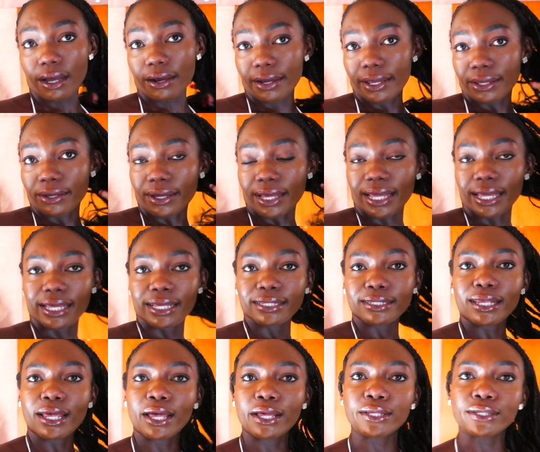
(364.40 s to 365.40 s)
Alright you
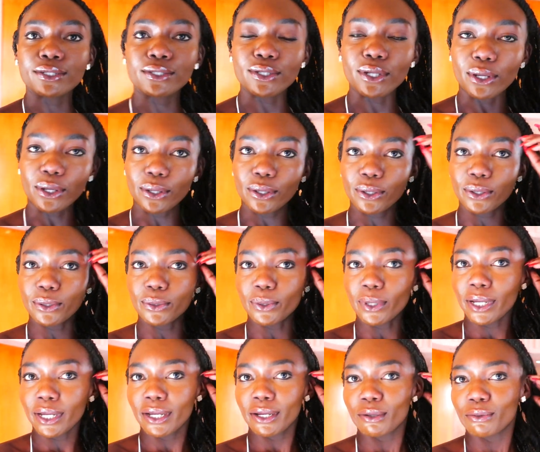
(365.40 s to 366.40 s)
guys,
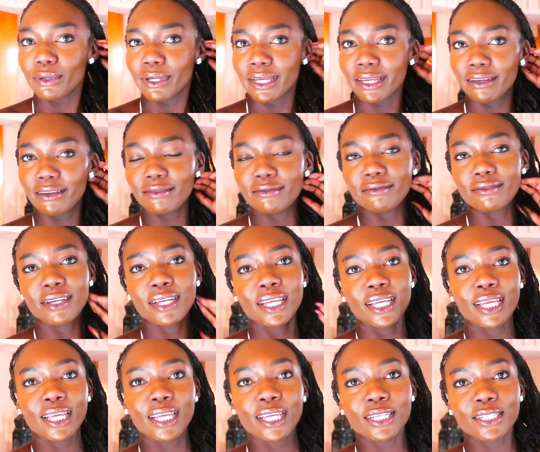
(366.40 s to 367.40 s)
so we have
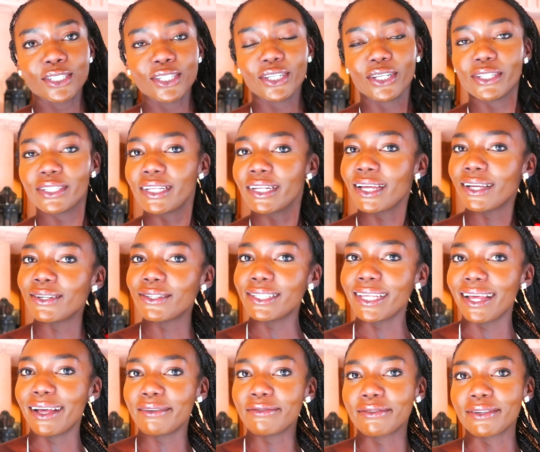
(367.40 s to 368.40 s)
chilled in the
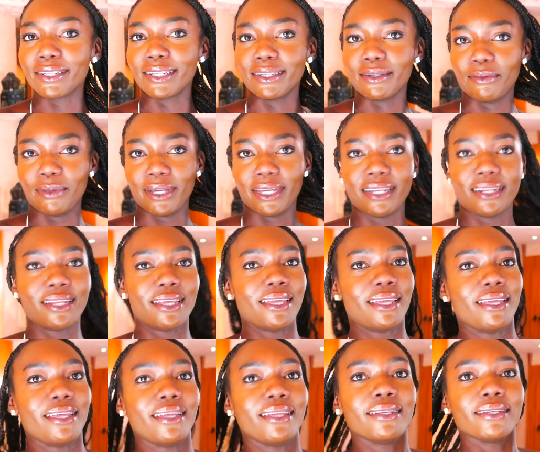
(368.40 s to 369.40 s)
hotel for a little bit
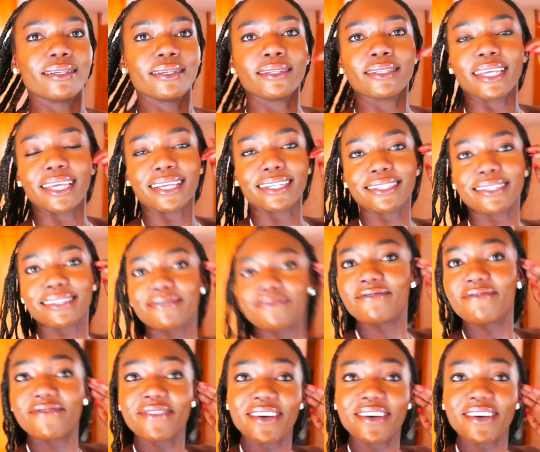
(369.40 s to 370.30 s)
and taken some